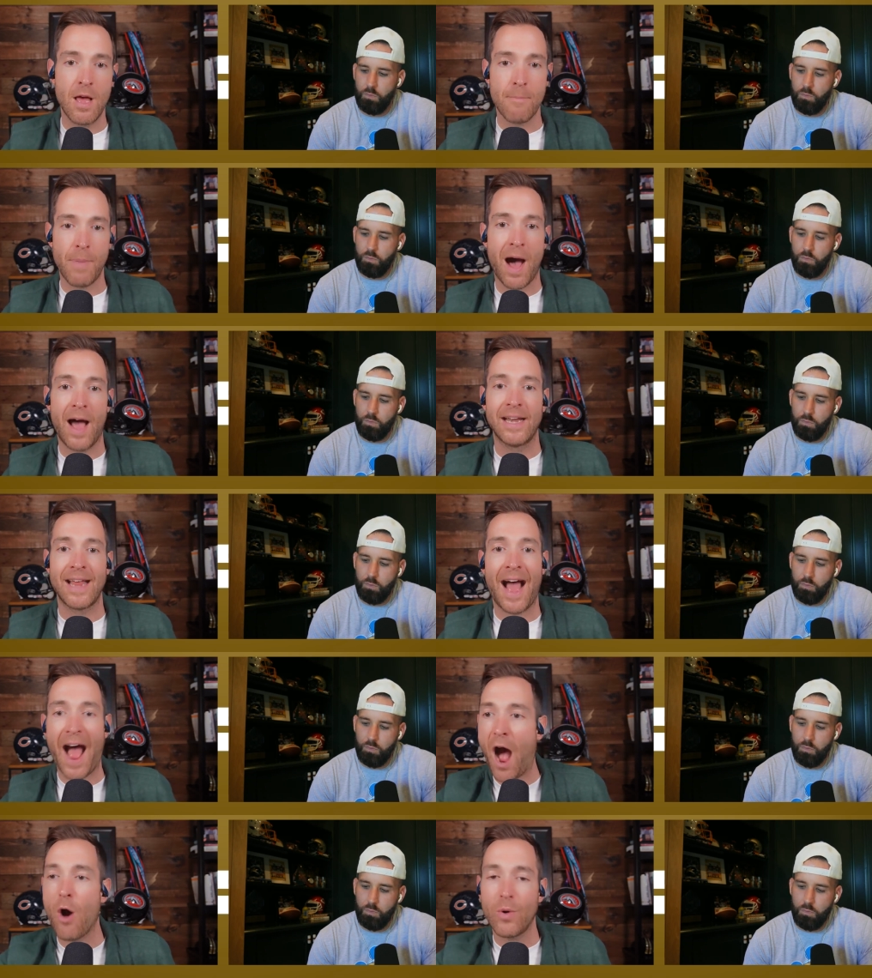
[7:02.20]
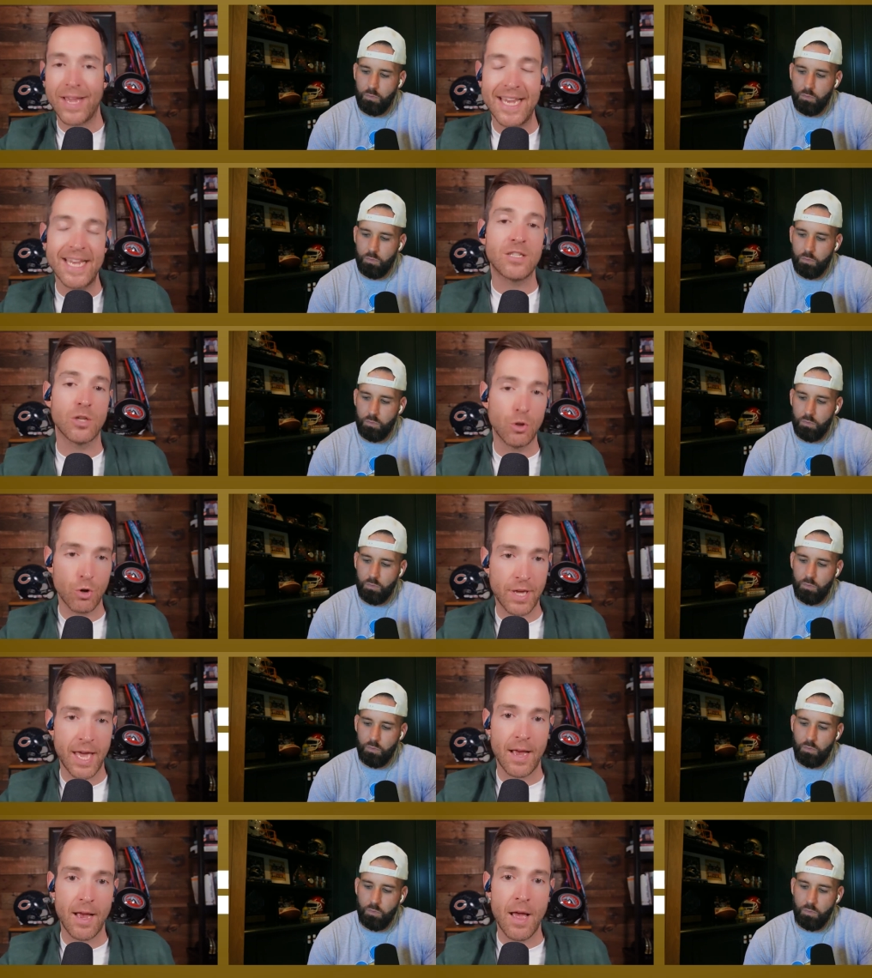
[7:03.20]
Speaker 1: behind how he's
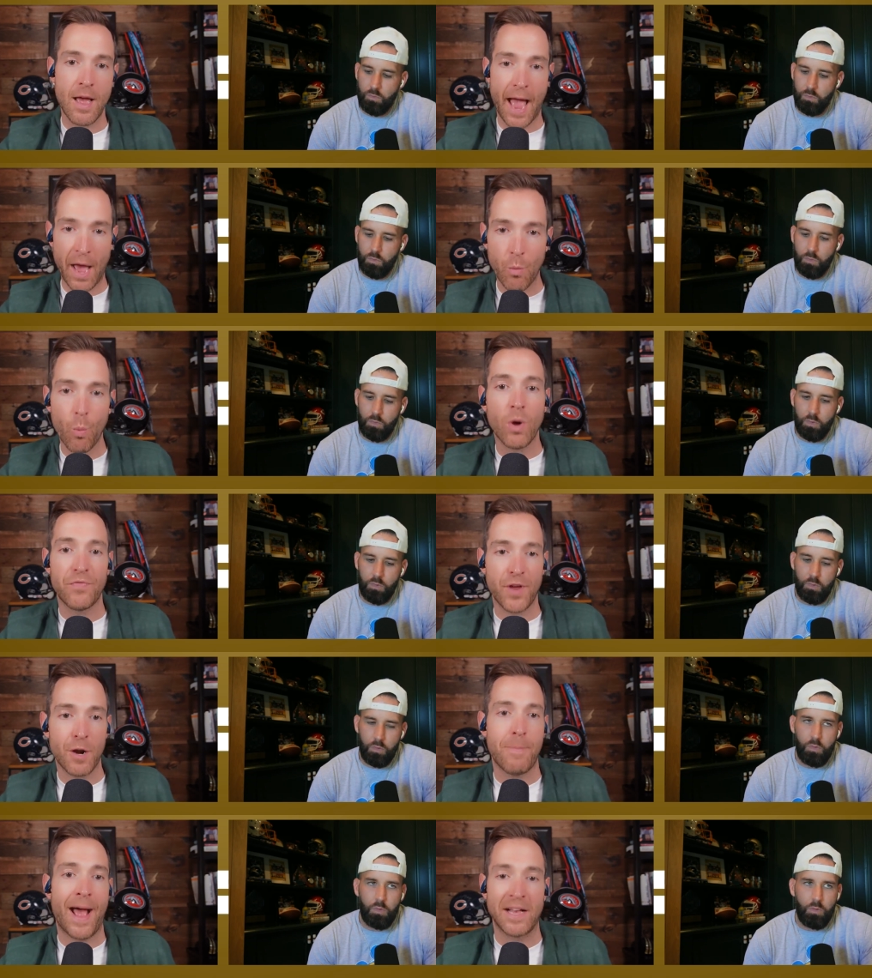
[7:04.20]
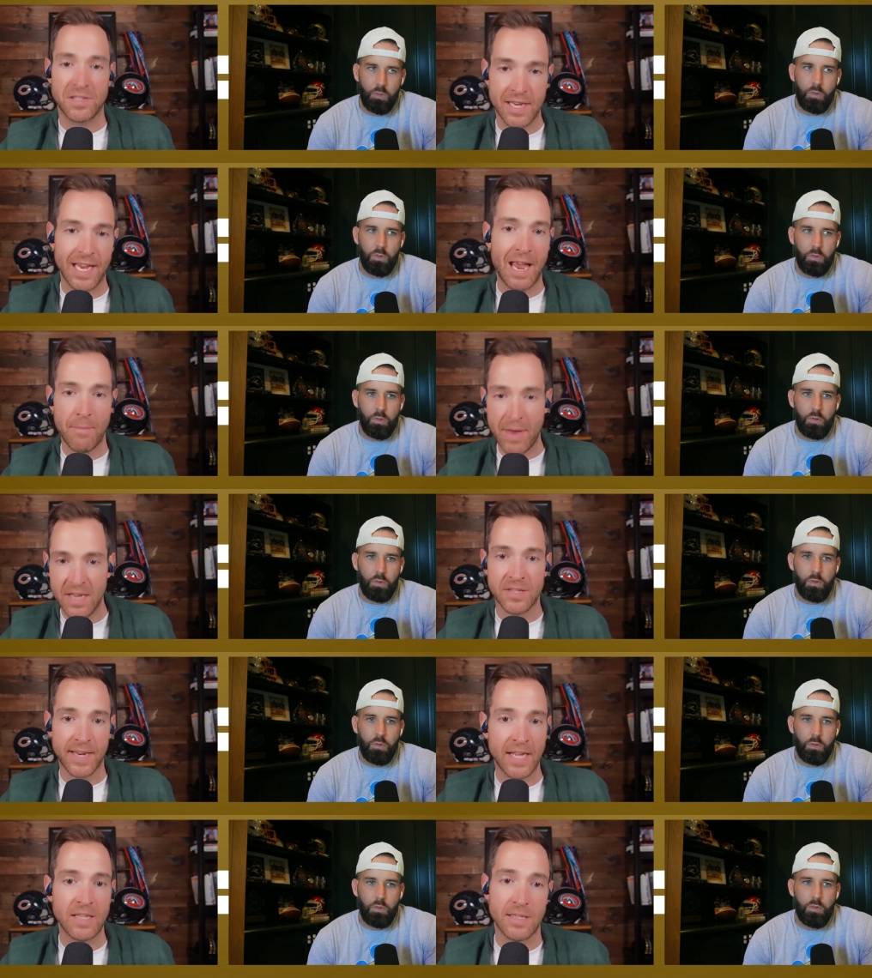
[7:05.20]
looking at what their passing game
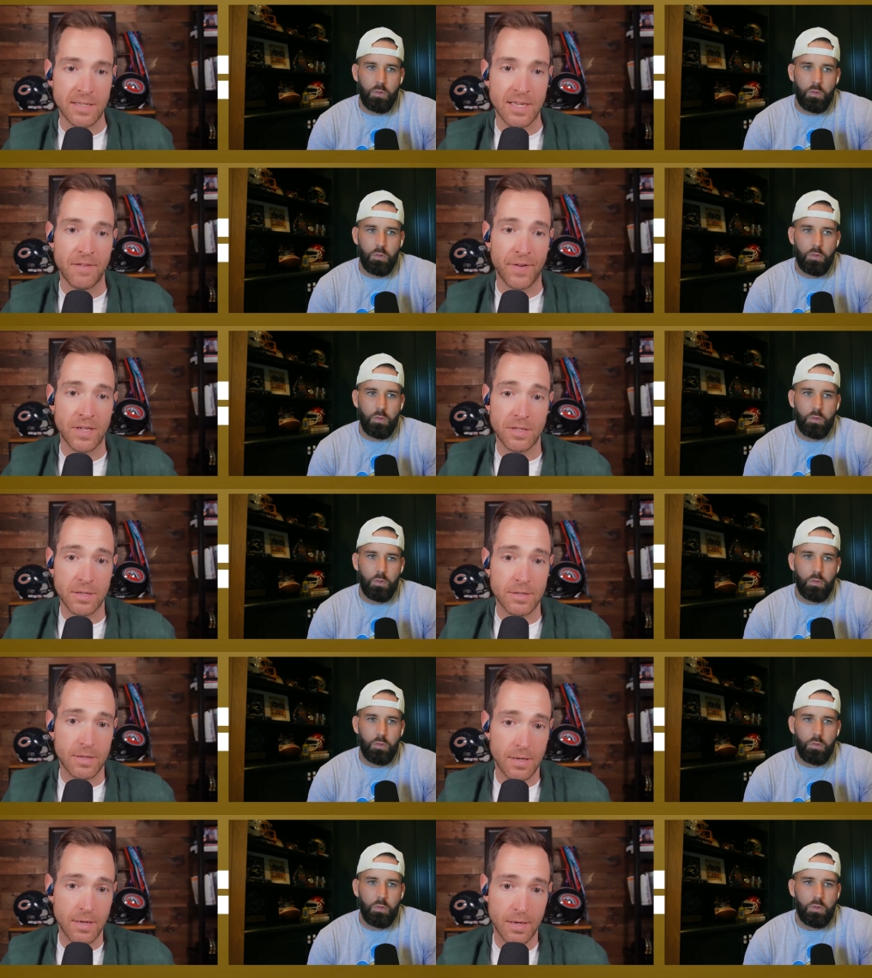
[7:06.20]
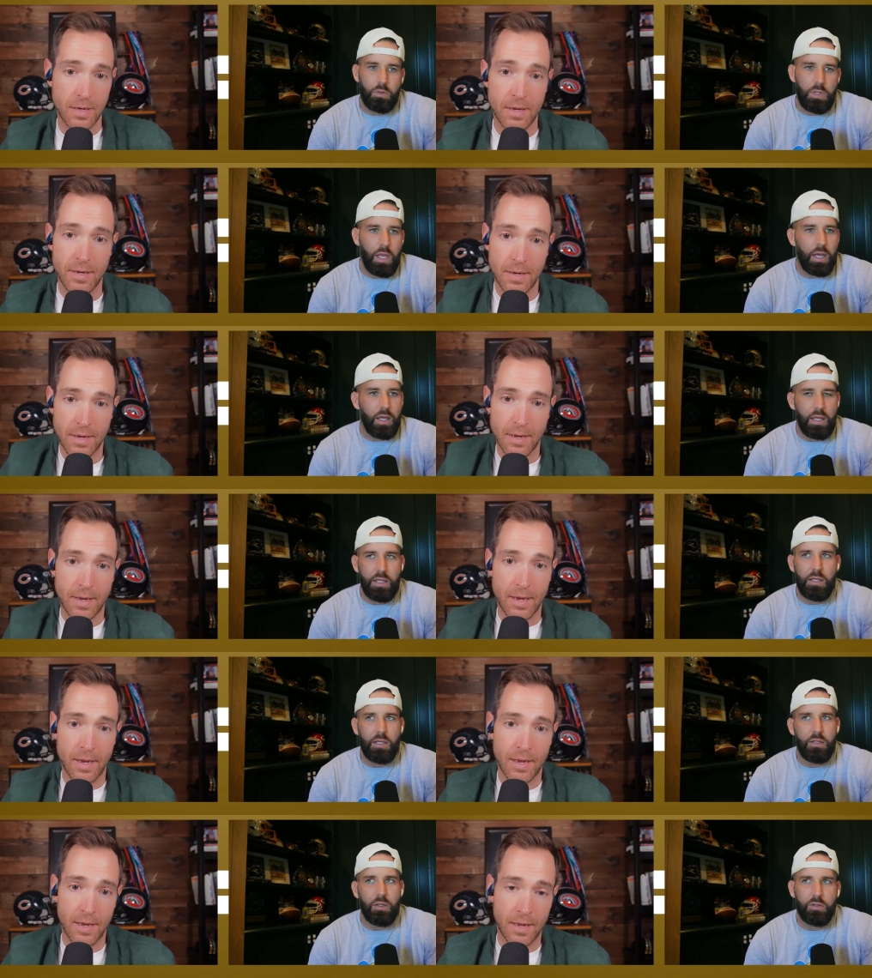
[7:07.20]
is against these defenses.
Speaker 2: Yeah, and
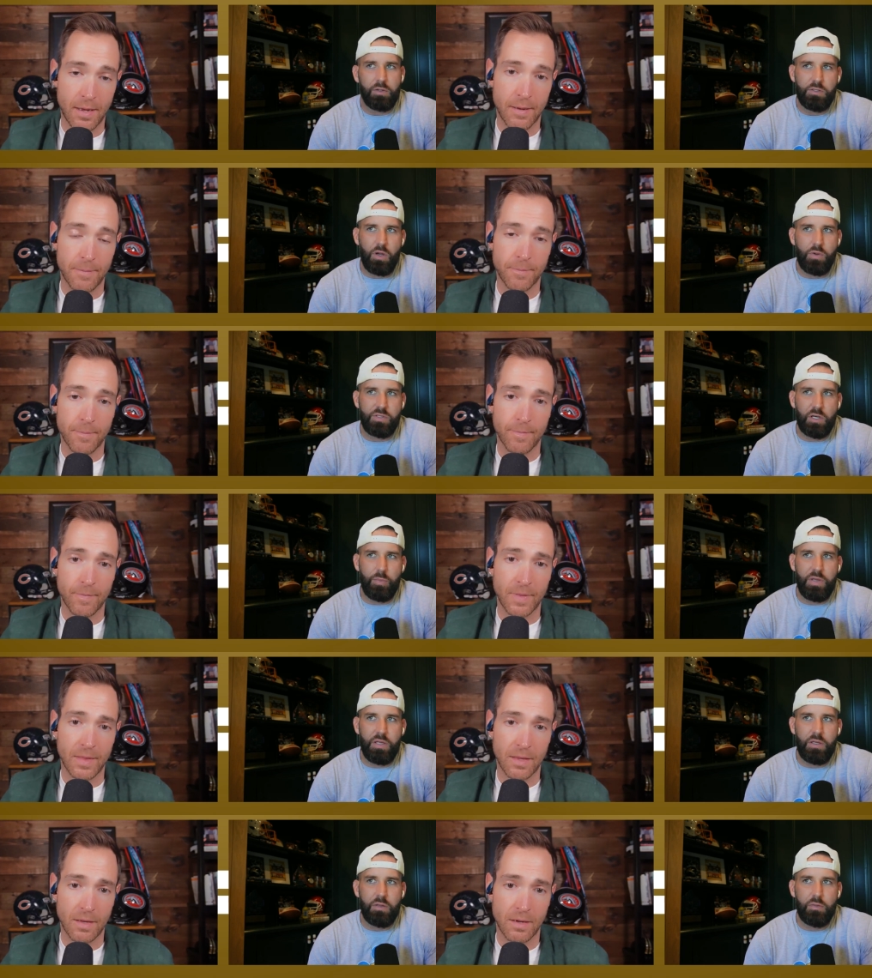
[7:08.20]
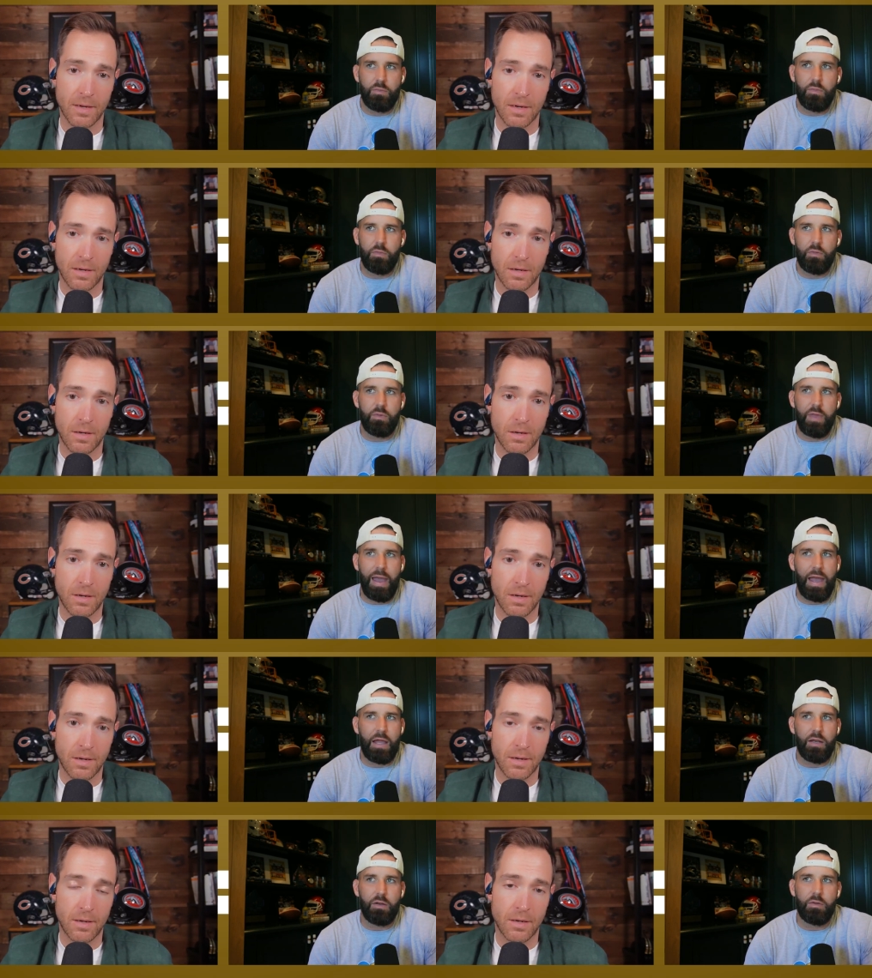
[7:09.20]
and look, there's always going to be
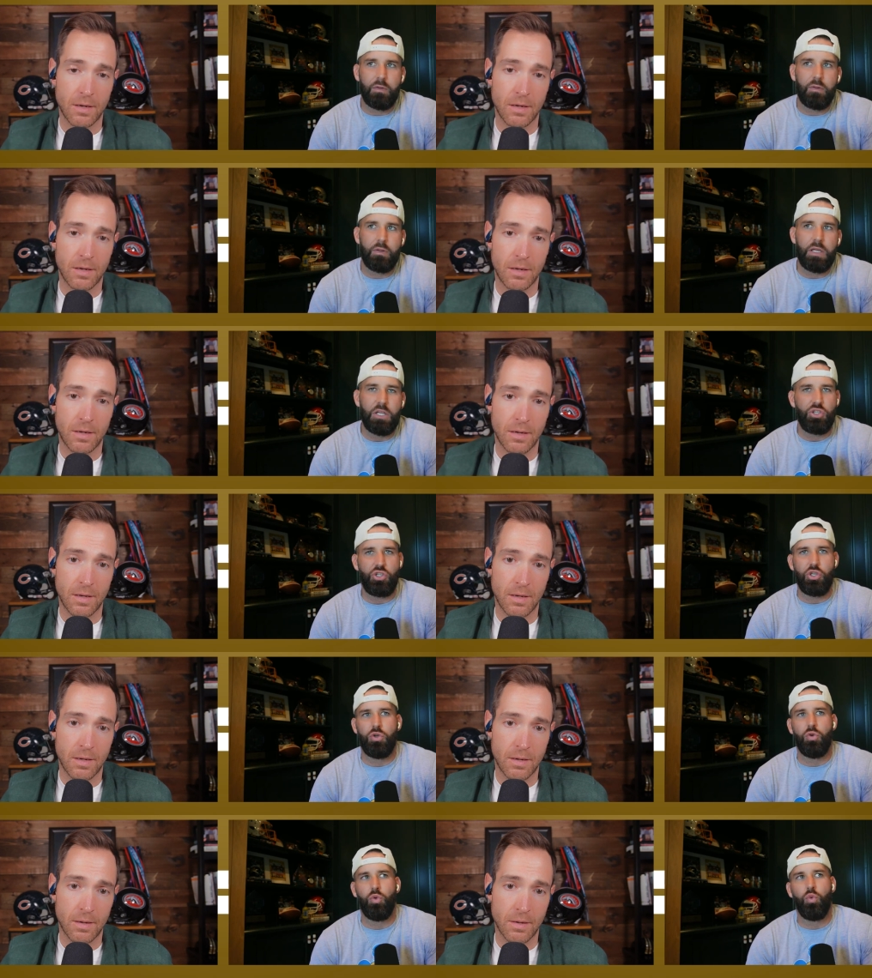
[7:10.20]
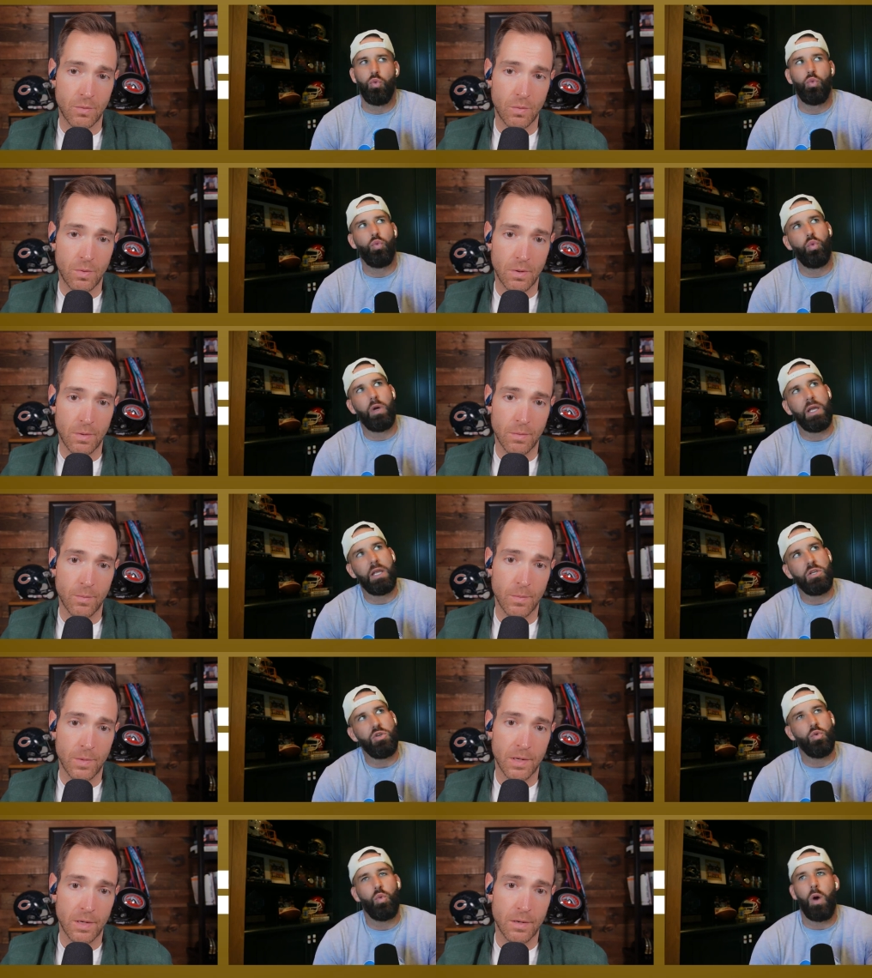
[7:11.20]
that issue when
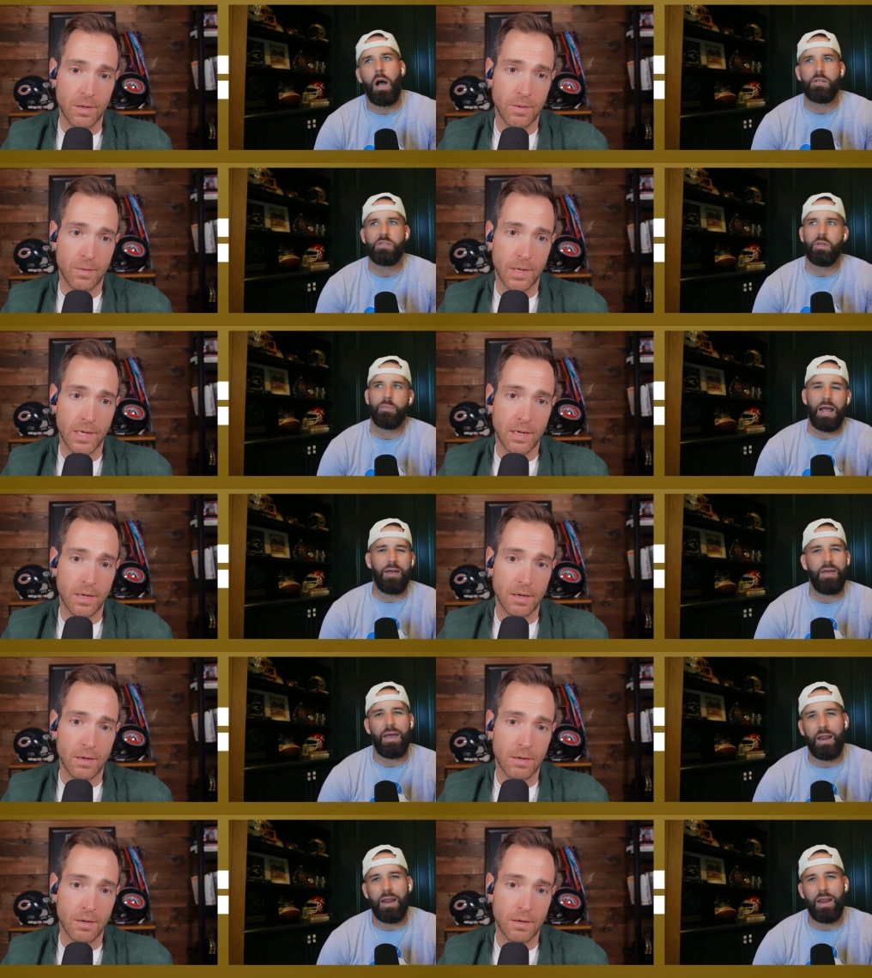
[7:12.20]
you watch something. I've had it